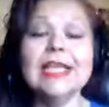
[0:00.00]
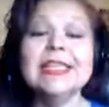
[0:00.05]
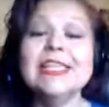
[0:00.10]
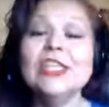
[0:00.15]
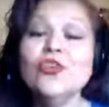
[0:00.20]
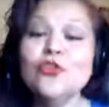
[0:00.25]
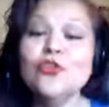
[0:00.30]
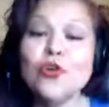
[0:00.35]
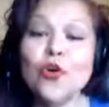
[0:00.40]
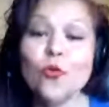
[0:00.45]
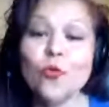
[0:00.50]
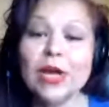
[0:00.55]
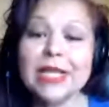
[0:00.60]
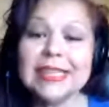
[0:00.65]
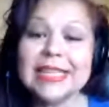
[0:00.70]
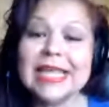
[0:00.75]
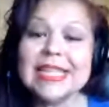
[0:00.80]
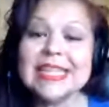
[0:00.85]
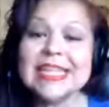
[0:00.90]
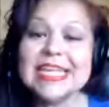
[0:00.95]
You know
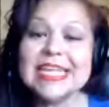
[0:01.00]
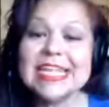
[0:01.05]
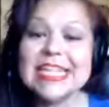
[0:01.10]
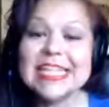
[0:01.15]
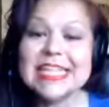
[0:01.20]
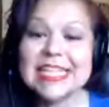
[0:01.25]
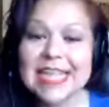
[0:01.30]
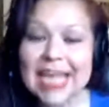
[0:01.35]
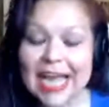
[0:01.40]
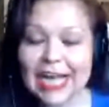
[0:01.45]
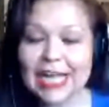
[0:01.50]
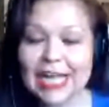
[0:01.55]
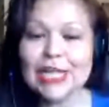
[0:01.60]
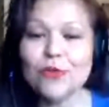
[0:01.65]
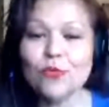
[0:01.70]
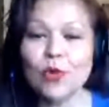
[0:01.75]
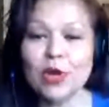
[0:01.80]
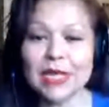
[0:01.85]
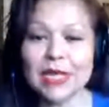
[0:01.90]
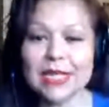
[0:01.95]
what? That's exactly
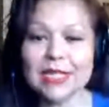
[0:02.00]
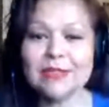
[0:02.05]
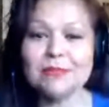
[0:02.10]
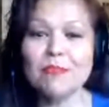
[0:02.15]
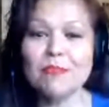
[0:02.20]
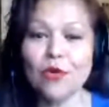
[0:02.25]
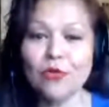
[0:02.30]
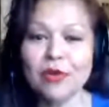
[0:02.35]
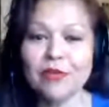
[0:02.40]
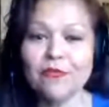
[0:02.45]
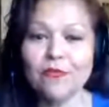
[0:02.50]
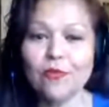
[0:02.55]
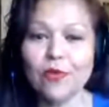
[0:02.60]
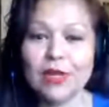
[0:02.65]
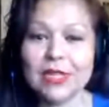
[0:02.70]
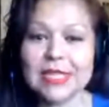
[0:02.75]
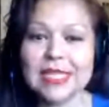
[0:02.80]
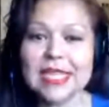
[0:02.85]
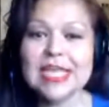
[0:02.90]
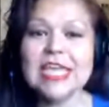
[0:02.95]
what his motive
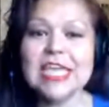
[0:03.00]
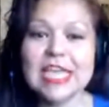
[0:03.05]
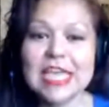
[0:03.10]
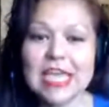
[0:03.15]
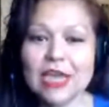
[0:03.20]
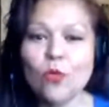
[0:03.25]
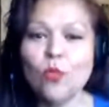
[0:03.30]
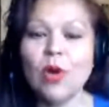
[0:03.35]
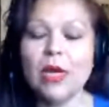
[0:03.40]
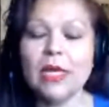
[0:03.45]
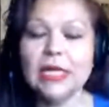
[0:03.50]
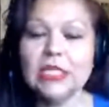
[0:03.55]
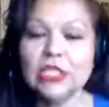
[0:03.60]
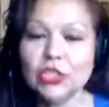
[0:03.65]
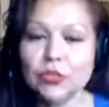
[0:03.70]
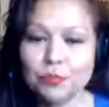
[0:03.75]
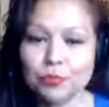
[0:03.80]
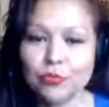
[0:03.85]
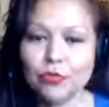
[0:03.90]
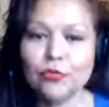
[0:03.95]
was. He wanted
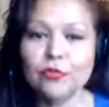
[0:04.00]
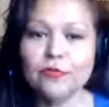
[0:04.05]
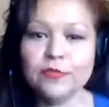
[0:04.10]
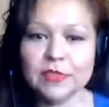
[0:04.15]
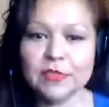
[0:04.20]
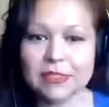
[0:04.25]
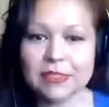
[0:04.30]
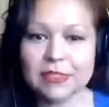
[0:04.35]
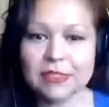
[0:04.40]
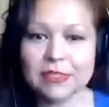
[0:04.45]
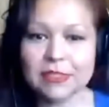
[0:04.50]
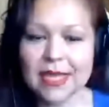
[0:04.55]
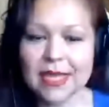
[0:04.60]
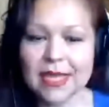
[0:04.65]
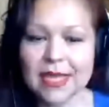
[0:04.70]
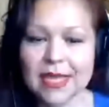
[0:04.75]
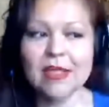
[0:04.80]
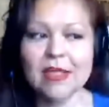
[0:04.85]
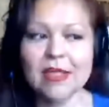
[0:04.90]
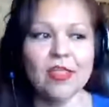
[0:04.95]
to prove to me
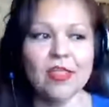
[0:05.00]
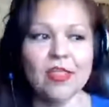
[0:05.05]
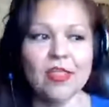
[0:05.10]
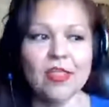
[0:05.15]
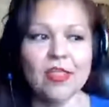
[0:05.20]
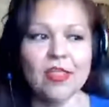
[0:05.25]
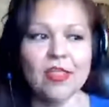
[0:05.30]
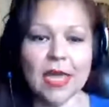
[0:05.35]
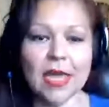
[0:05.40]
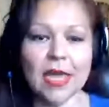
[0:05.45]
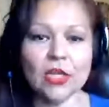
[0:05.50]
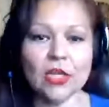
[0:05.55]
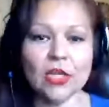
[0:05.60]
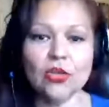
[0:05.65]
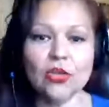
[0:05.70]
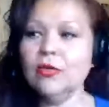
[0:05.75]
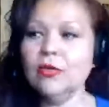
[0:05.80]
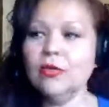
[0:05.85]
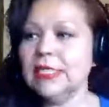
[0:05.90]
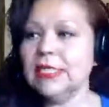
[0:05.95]
that
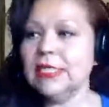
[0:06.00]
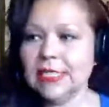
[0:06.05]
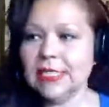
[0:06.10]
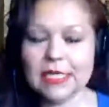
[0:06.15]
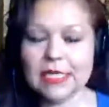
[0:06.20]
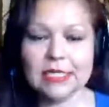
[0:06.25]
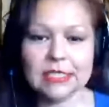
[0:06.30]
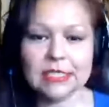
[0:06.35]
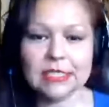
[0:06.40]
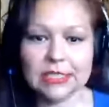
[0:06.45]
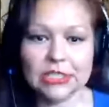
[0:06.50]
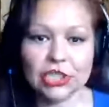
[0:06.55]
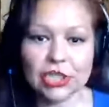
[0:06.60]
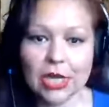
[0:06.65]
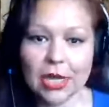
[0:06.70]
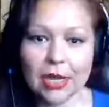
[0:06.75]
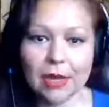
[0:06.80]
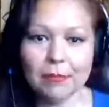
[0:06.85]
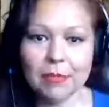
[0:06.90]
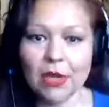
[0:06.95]
you need to get a
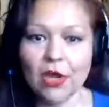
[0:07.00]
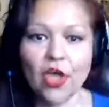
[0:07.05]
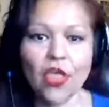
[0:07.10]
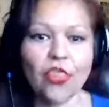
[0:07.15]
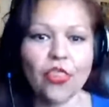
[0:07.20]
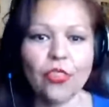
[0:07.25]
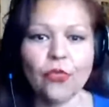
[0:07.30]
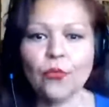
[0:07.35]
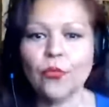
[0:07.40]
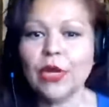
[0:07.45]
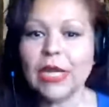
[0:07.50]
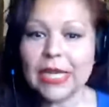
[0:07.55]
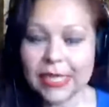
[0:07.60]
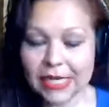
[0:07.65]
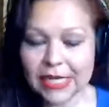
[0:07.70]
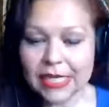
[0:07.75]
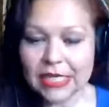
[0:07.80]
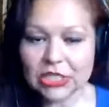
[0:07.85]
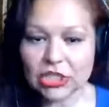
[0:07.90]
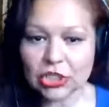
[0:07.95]
job, a
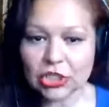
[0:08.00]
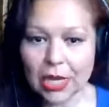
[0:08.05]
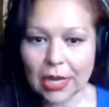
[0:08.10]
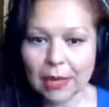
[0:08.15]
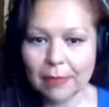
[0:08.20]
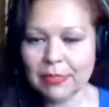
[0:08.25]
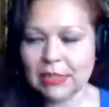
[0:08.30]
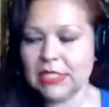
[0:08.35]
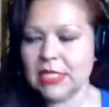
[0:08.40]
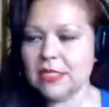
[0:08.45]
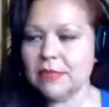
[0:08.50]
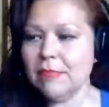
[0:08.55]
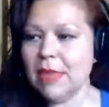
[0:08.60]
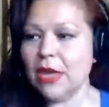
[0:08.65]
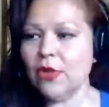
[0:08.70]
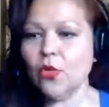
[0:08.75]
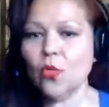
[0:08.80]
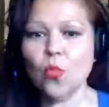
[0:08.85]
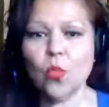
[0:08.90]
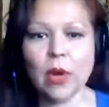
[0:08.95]
3D job. It doesn't
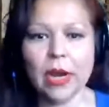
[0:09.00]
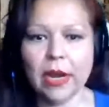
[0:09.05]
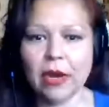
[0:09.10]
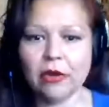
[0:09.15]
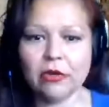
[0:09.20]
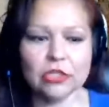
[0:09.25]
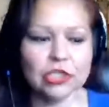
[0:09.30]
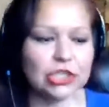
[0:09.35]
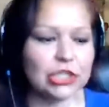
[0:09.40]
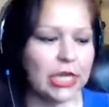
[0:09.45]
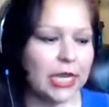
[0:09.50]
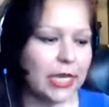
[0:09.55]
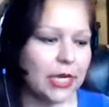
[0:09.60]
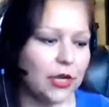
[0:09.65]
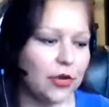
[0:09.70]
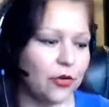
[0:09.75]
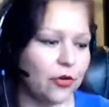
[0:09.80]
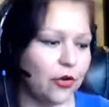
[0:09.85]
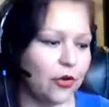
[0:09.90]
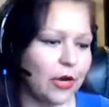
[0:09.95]
matter where,
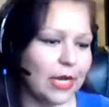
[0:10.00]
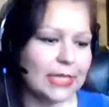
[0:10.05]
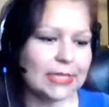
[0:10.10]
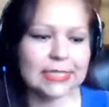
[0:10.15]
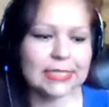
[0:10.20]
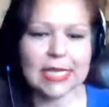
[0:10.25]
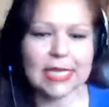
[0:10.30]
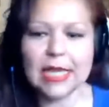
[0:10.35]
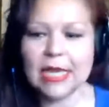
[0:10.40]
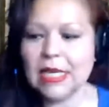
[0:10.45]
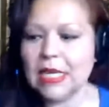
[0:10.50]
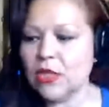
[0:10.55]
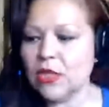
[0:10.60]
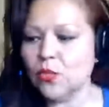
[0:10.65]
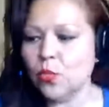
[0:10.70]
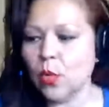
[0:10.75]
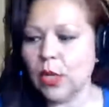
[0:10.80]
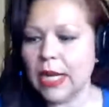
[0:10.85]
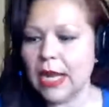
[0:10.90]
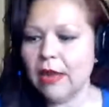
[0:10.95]
janitor, at Denny's,
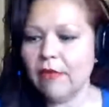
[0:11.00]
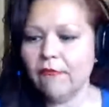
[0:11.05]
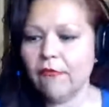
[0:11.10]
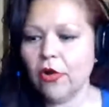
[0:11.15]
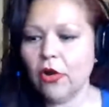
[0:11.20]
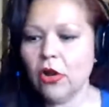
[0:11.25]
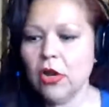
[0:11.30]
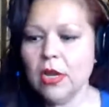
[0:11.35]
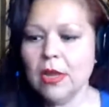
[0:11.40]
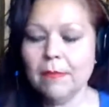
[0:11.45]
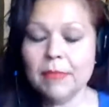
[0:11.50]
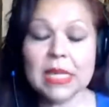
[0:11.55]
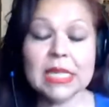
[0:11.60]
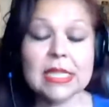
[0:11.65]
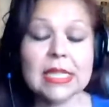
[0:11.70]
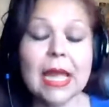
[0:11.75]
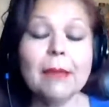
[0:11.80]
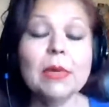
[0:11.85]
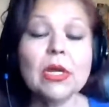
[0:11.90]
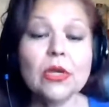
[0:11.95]
whatever,
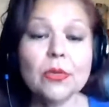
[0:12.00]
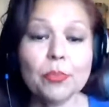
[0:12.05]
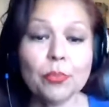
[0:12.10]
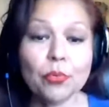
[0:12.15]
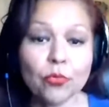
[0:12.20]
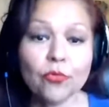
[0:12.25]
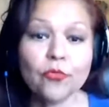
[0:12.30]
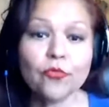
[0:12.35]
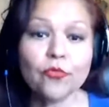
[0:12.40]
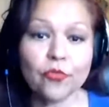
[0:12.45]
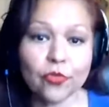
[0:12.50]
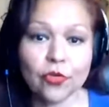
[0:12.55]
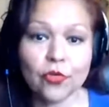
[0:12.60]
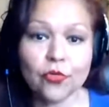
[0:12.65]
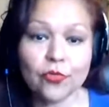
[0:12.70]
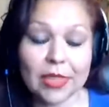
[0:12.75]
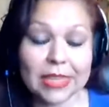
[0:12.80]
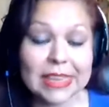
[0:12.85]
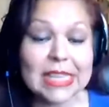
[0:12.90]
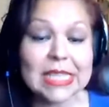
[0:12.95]
because I'm going to prove to
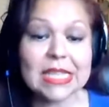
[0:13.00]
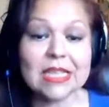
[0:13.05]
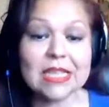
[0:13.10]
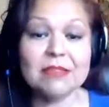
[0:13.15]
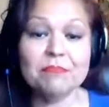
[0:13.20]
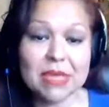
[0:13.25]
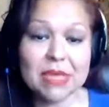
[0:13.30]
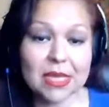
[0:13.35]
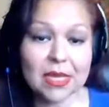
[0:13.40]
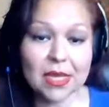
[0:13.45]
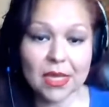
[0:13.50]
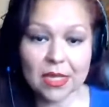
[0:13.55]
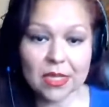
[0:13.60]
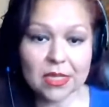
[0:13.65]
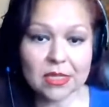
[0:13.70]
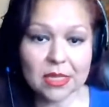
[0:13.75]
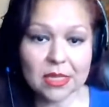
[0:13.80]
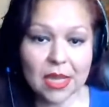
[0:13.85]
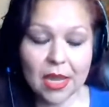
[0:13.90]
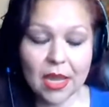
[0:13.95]
you that this is
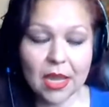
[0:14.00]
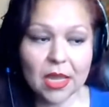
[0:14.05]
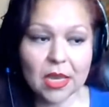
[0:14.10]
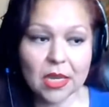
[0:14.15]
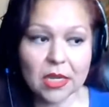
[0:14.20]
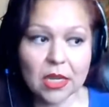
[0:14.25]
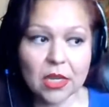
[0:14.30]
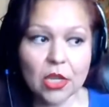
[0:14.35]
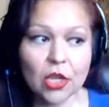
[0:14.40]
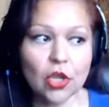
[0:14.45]
BS and